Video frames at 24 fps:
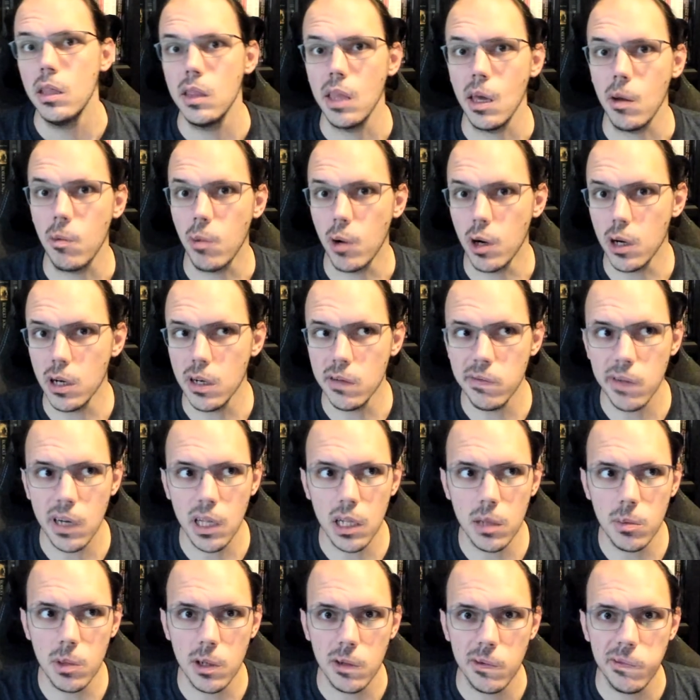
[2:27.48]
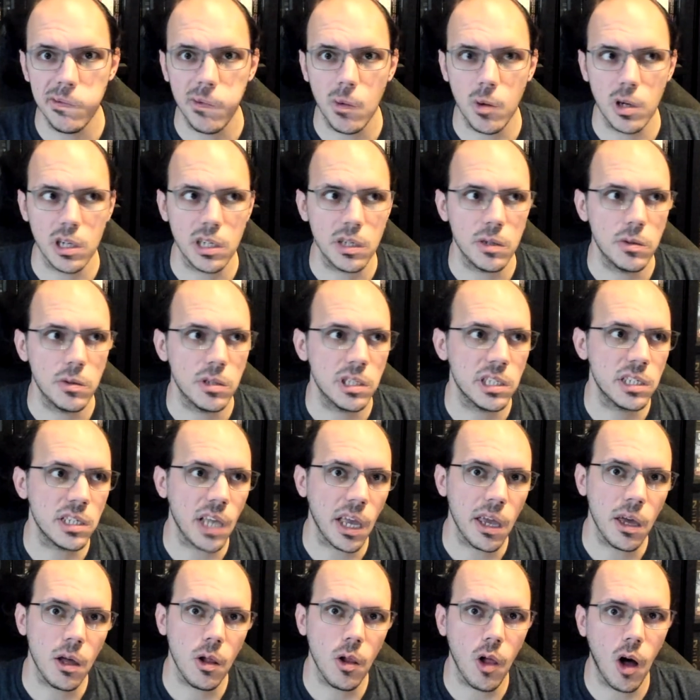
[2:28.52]
They were available for
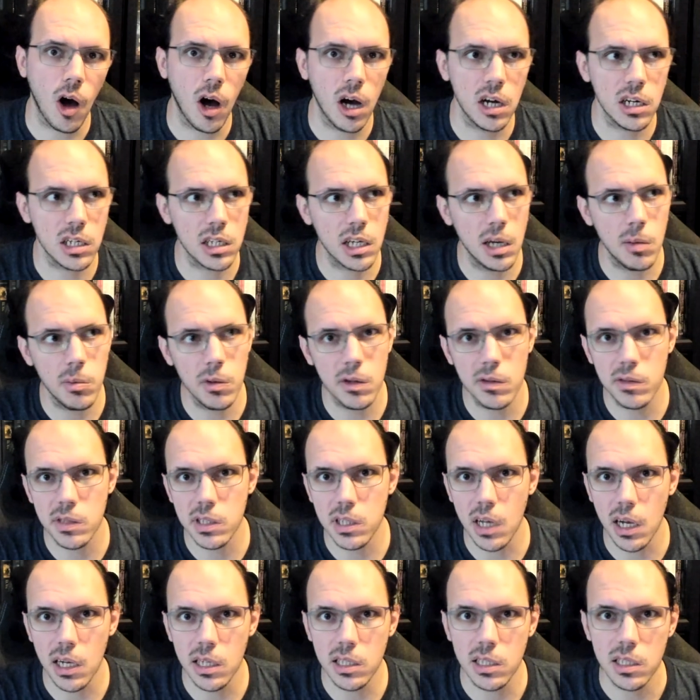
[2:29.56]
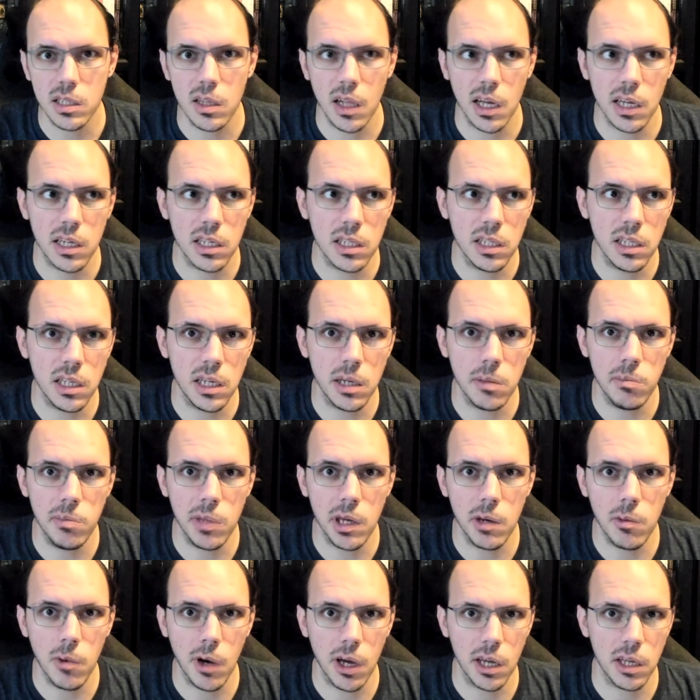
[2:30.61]
sale on a couple of sites like the
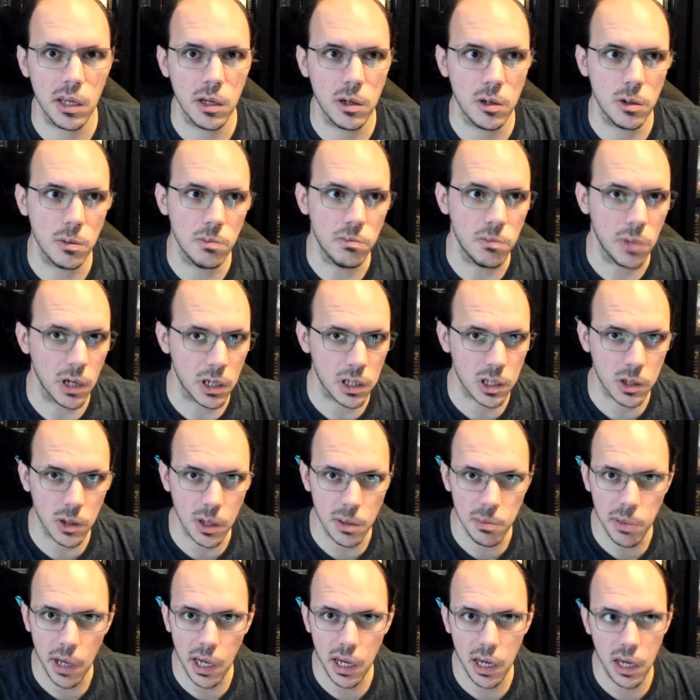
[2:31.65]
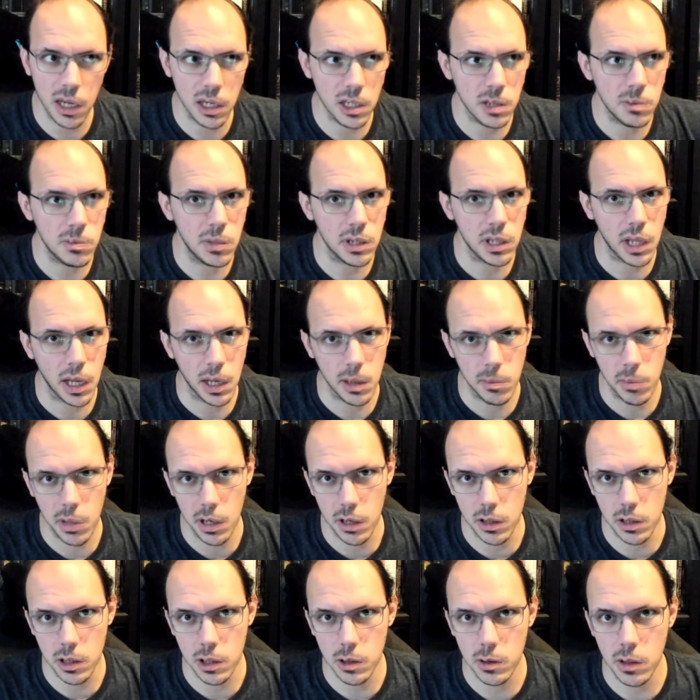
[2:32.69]
BYU bookstore page, but they appear
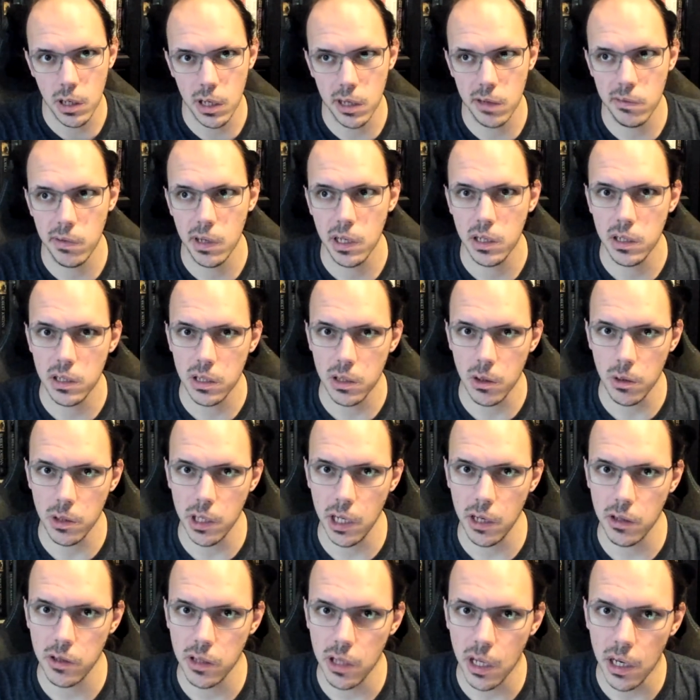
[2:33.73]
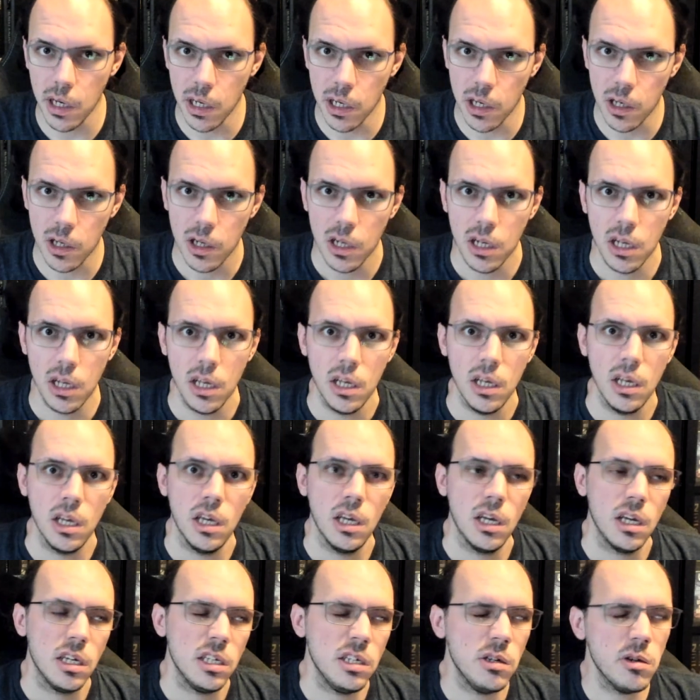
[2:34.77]
to have sold out there.
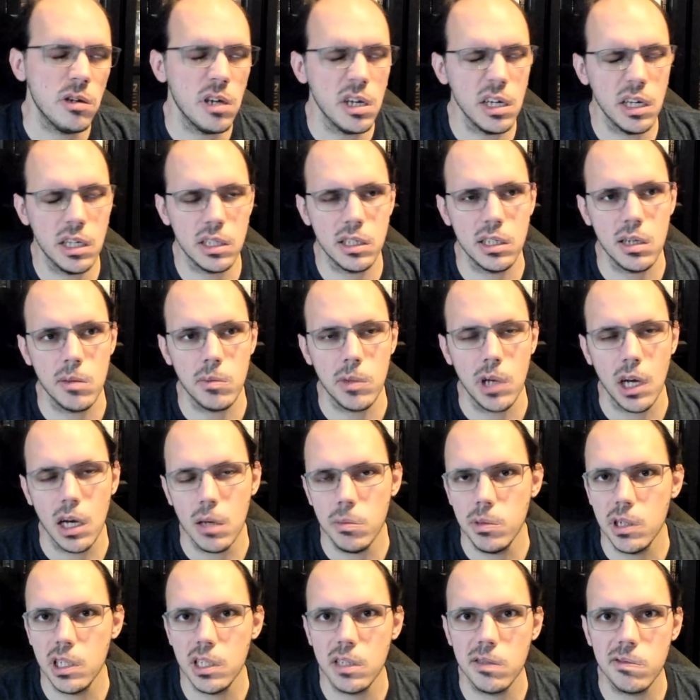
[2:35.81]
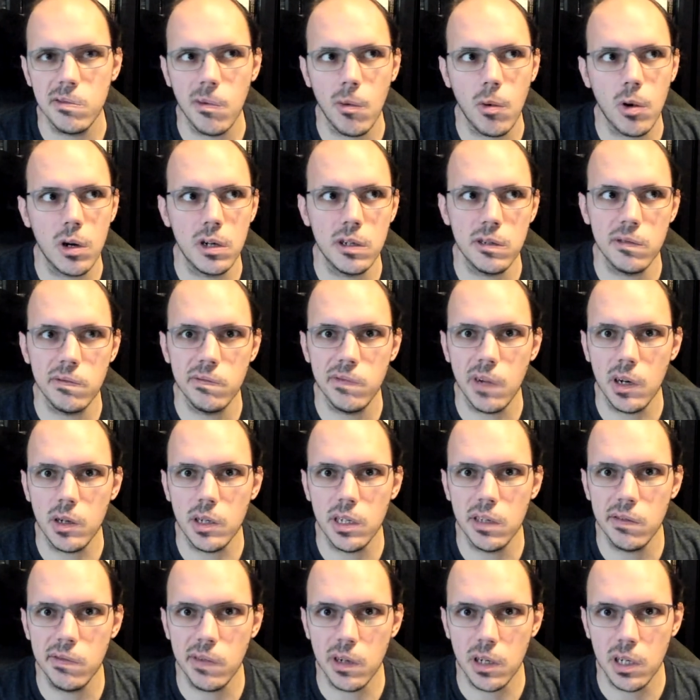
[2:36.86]
You can get some copies for
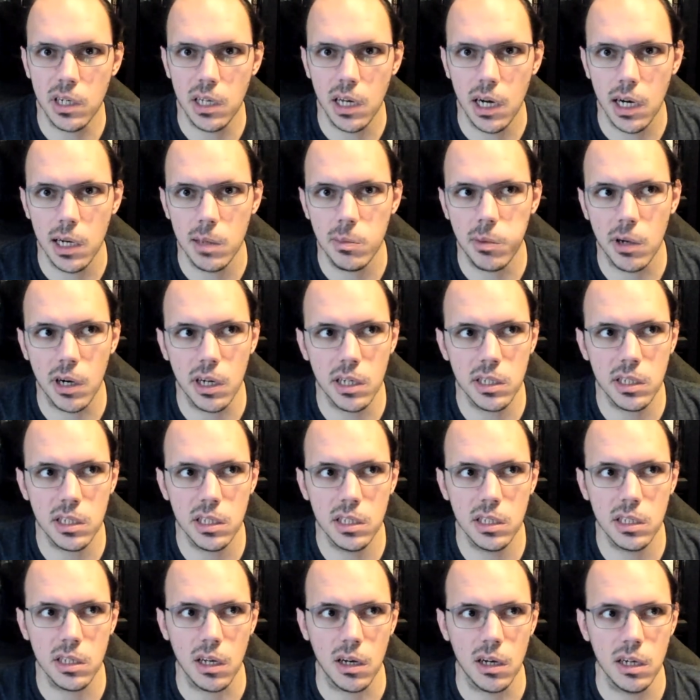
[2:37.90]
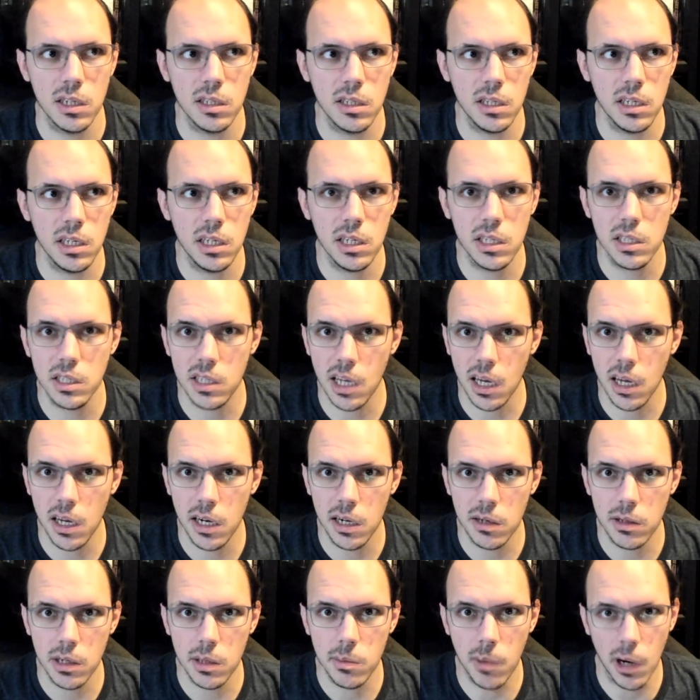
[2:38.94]
very, very high prices on the
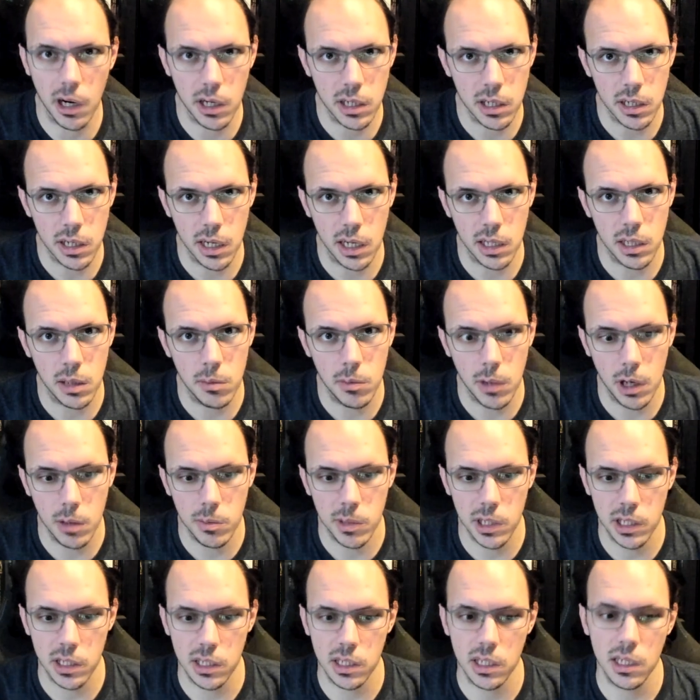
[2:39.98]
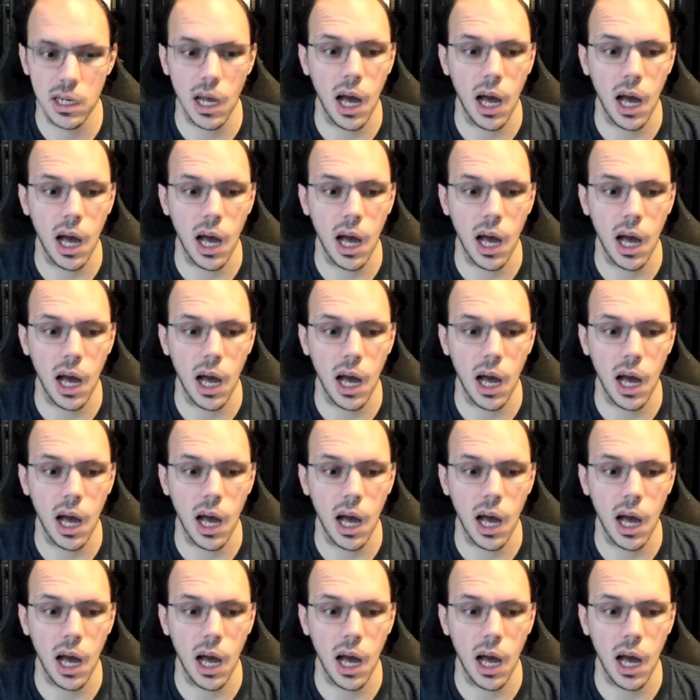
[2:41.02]
secondary market at the moment.